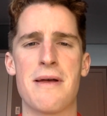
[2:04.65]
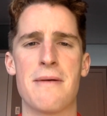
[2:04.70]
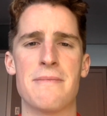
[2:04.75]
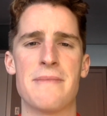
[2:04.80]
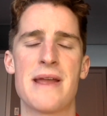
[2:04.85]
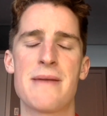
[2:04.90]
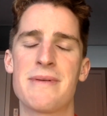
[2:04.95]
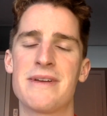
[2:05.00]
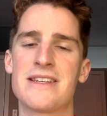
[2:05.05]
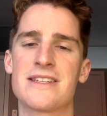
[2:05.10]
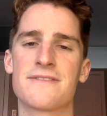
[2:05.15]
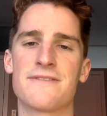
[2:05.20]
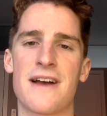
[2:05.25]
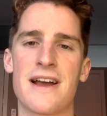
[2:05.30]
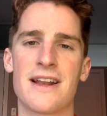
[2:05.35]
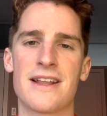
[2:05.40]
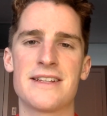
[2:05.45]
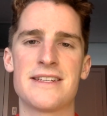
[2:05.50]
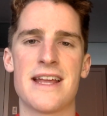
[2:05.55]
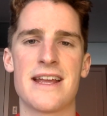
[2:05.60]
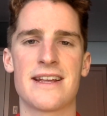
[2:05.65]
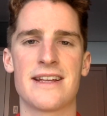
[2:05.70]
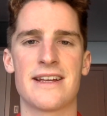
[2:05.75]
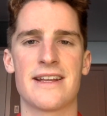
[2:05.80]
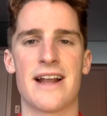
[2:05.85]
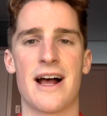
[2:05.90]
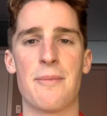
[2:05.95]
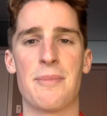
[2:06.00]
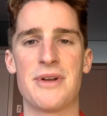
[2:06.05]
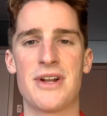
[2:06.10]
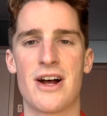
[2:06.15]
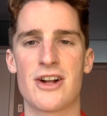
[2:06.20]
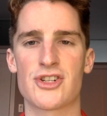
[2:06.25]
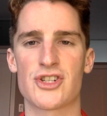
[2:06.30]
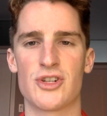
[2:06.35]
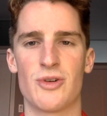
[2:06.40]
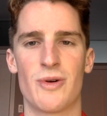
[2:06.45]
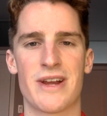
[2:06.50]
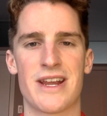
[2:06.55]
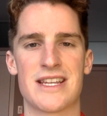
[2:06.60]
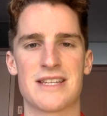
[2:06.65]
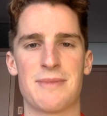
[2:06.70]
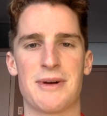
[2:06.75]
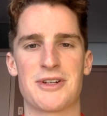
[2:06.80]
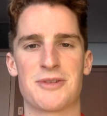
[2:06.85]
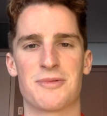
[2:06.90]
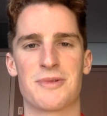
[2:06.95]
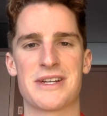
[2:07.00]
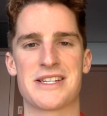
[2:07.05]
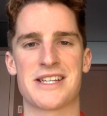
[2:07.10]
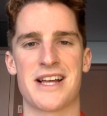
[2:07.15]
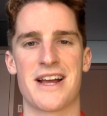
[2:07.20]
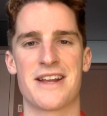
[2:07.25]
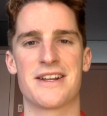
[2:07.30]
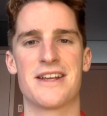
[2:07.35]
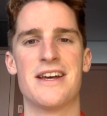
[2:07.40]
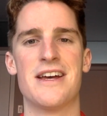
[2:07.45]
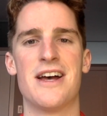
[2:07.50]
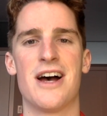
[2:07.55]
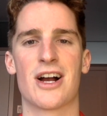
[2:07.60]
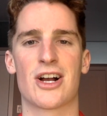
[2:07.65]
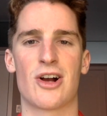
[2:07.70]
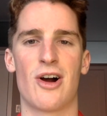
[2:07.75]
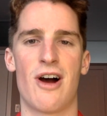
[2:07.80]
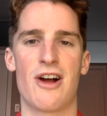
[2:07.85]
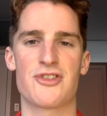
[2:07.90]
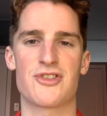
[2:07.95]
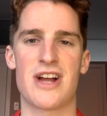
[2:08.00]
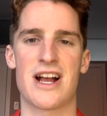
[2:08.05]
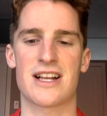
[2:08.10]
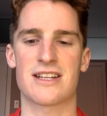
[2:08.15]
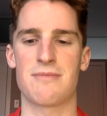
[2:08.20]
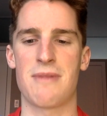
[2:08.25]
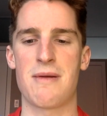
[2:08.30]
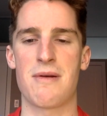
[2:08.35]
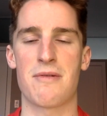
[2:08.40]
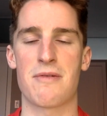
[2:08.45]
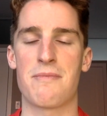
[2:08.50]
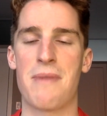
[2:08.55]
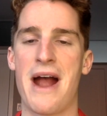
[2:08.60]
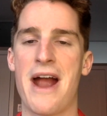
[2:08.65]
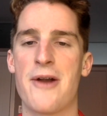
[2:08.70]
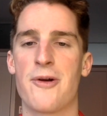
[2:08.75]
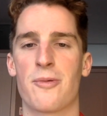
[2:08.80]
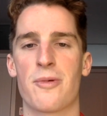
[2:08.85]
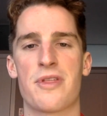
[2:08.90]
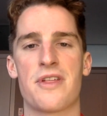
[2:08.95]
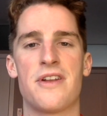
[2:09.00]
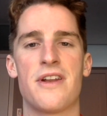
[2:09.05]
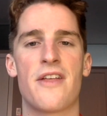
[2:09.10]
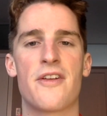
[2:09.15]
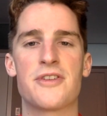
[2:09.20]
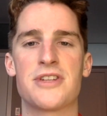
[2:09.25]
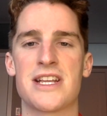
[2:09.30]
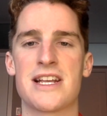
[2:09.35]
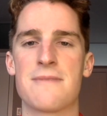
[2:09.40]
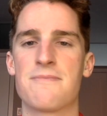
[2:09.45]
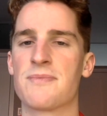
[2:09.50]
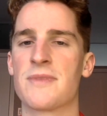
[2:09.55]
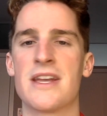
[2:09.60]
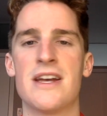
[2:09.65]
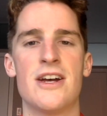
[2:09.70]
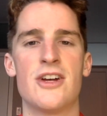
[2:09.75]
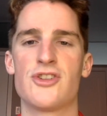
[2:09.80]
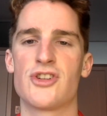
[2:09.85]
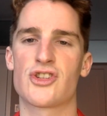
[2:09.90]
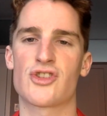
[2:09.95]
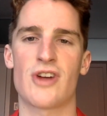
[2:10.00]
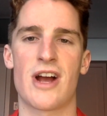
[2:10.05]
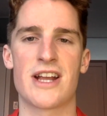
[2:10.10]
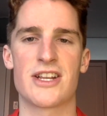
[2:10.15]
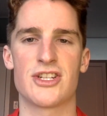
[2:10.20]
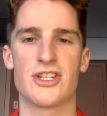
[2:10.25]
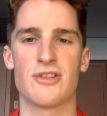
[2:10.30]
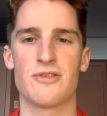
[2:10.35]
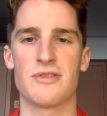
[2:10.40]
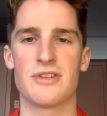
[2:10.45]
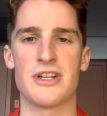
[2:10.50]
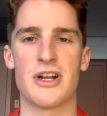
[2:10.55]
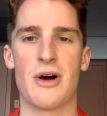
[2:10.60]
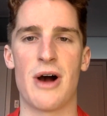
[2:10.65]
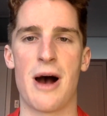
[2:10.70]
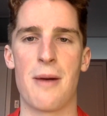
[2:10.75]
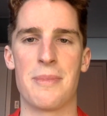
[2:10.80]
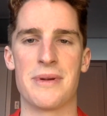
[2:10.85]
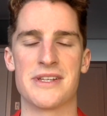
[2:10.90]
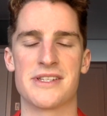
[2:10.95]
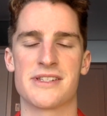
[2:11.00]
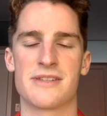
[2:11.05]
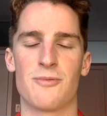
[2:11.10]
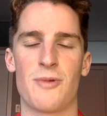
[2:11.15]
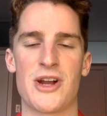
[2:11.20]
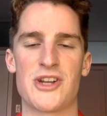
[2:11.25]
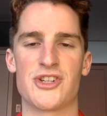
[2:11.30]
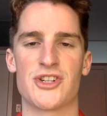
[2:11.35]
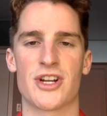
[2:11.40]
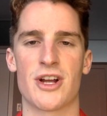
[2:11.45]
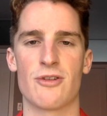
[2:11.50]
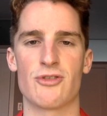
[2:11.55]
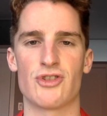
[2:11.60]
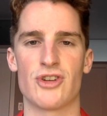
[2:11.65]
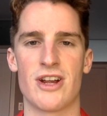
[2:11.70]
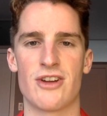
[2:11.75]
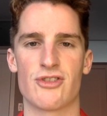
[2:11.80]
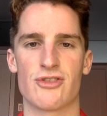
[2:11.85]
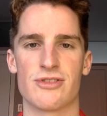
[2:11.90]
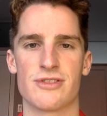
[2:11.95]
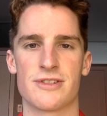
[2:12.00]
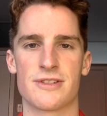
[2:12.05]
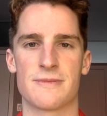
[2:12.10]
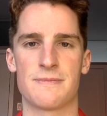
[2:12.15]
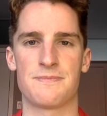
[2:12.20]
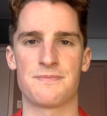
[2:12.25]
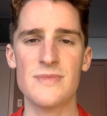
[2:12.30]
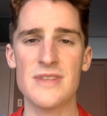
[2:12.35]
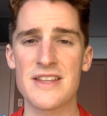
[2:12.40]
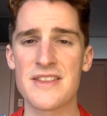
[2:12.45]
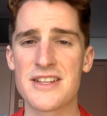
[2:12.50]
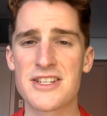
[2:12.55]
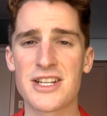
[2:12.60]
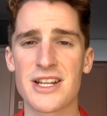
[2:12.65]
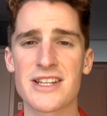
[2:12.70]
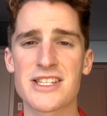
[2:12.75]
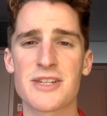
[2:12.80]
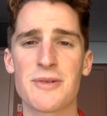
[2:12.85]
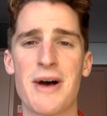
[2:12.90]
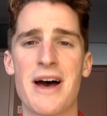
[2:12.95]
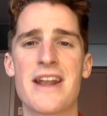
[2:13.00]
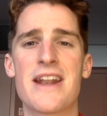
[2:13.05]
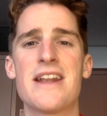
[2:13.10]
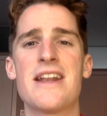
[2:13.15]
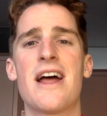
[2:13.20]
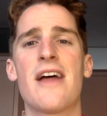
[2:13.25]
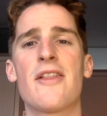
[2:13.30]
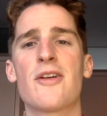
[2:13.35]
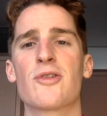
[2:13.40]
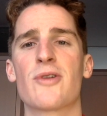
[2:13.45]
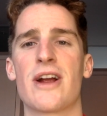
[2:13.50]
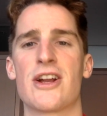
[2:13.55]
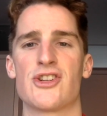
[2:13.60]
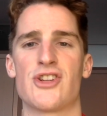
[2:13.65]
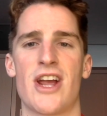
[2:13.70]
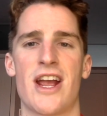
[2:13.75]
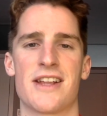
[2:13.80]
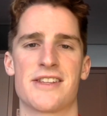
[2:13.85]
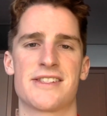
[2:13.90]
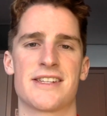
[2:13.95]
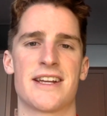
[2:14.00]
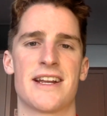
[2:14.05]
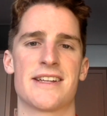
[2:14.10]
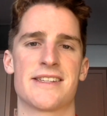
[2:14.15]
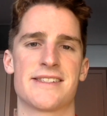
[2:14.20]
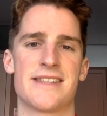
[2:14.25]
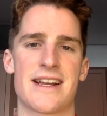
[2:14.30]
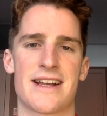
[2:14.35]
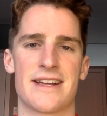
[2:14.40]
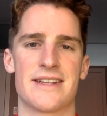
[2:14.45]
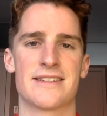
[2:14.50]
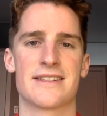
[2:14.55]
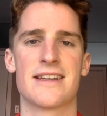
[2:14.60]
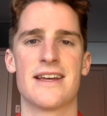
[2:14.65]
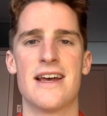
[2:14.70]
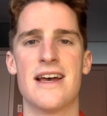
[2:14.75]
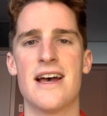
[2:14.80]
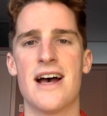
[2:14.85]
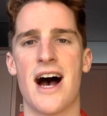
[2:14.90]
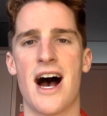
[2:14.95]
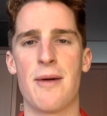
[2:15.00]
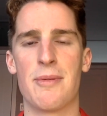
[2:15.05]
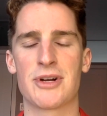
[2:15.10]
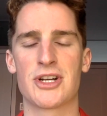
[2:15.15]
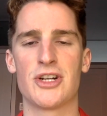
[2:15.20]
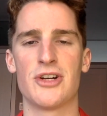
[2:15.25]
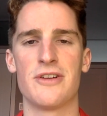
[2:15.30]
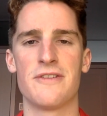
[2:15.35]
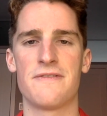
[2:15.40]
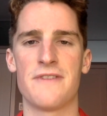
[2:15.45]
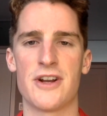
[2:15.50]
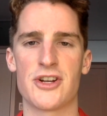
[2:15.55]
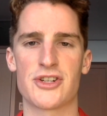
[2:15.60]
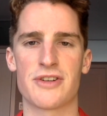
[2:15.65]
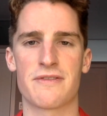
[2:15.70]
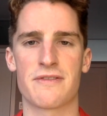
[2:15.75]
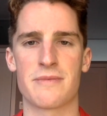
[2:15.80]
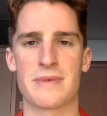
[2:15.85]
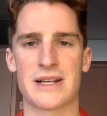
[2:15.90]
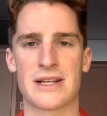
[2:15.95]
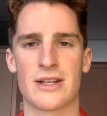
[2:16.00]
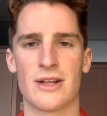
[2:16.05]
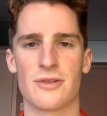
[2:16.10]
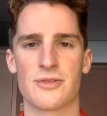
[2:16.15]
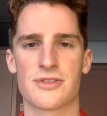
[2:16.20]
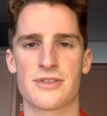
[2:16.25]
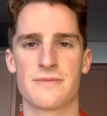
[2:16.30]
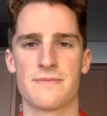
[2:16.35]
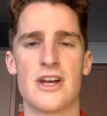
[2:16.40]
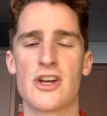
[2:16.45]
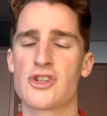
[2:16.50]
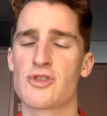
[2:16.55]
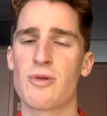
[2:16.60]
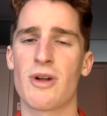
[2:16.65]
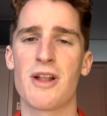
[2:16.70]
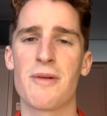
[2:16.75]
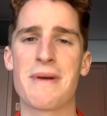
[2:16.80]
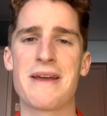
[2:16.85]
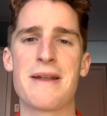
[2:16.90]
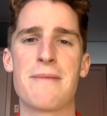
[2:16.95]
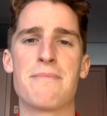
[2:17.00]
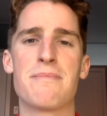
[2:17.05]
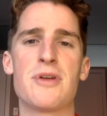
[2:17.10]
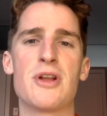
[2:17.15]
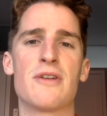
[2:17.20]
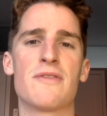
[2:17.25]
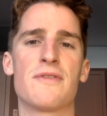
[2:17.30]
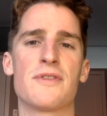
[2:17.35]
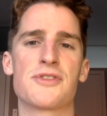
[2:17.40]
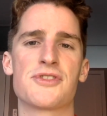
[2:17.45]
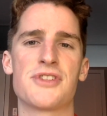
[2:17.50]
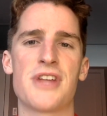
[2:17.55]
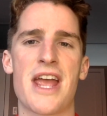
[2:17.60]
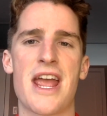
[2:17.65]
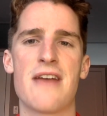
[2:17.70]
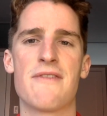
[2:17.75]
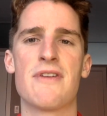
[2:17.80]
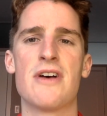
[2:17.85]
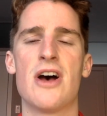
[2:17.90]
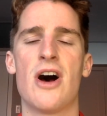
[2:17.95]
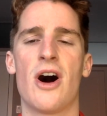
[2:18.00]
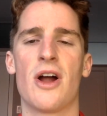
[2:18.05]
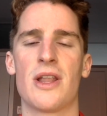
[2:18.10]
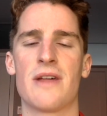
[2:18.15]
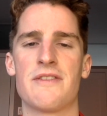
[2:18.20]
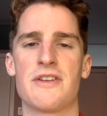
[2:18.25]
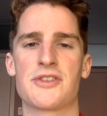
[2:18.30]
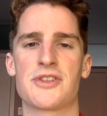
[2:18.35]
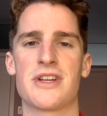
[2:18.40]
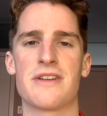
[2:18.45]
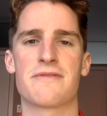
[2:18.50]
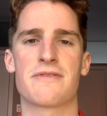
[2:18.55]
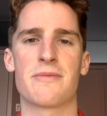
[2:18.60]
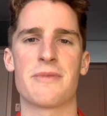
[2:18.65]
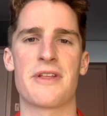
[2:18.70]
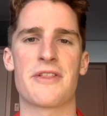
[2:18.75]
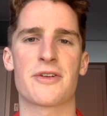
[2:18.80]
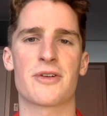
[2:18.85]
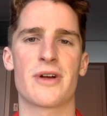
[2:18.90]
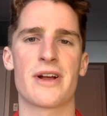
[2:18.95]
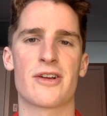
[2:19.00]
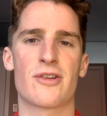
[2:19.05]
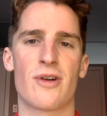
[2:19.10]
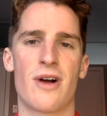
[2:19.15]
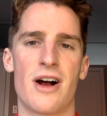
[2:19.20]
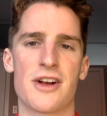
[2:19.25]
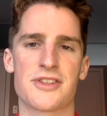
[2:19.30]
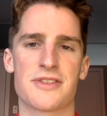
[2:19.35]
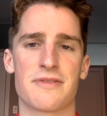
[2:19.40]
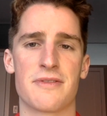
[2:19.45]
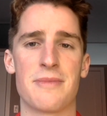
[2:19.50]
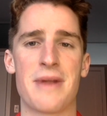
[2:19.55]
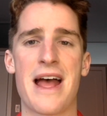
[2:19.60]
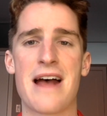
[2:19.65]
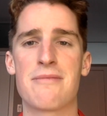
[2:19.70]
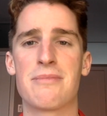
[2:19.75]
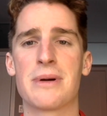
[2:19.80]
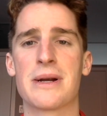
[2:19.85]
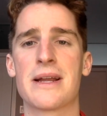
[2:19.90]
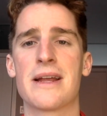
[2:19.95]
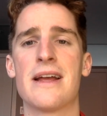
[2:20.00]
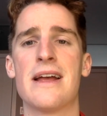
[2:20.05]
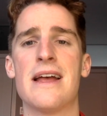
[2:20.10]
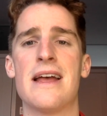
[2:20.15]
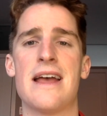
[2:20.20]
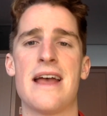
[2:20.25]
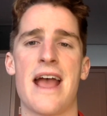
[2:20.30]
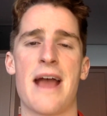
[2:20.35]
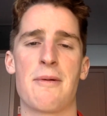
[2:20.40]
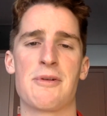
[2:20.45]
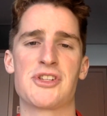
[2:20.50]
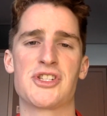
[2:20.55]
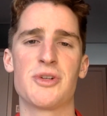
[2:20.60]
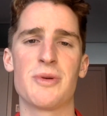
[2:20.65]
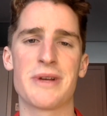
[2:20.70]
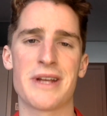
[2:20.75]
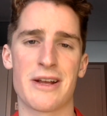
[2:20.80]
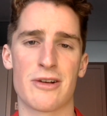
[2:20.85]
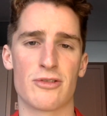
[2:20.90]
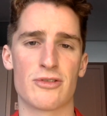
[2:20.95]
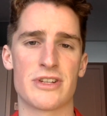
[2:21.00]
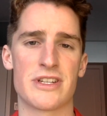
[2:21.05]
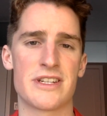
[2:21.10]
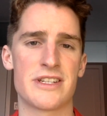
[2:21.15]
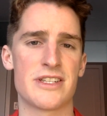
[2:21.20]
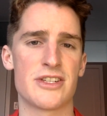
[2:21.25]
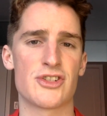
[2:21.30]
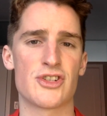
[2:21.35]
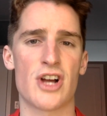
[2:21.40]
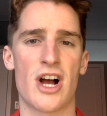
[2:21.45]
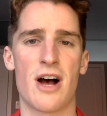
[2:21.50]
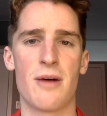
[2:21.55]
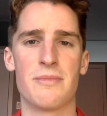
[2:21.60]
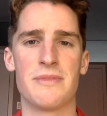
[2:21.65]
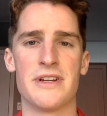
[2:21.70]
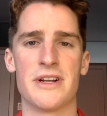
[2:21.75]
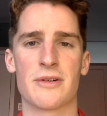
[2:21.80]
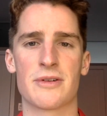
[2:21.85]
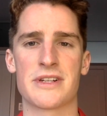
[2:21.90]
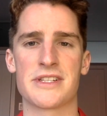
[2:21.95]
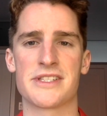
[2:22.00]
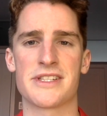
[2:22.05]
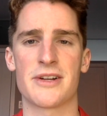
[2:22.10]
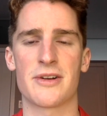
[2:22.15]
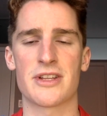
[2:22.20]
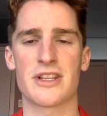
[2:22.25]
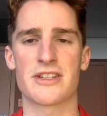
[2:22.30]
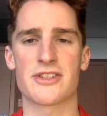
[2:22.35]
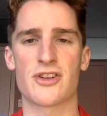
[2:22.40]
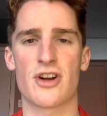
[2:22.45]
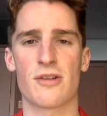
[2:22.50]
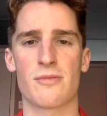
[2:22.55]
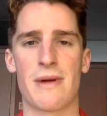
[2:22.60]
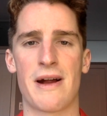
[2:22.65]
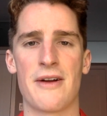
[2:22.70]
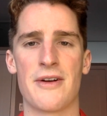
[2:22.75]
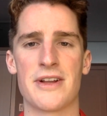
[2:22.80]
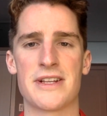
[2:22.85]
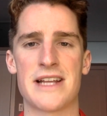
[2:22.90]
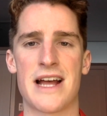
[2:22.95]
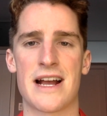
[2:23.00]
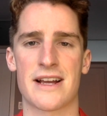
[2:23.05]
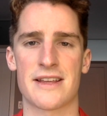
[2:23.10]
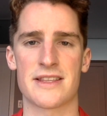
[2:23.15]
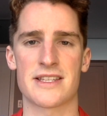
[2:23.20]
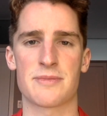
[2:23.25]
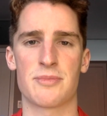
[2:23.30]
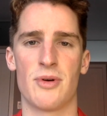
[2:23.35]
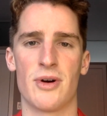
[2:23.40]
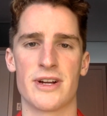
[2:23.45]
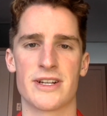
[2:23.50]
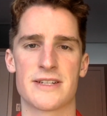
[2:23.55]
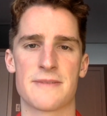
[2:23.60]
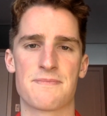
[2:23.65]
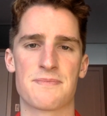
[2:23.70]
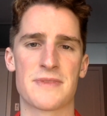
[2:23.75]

Maybe he's finally taking it up a notch, knowing he's about to re-sign a contract, maybe with Bayern or with another team, just trying to, up his wage negotiations. And then Tolisso had another great chance to get a second, but couldn't finish it from in close. Schwallow made a beautiful save on Lewandowski from another great cross from Gnabry, and was doing a decent job, considering the strong Bayern attack at this point.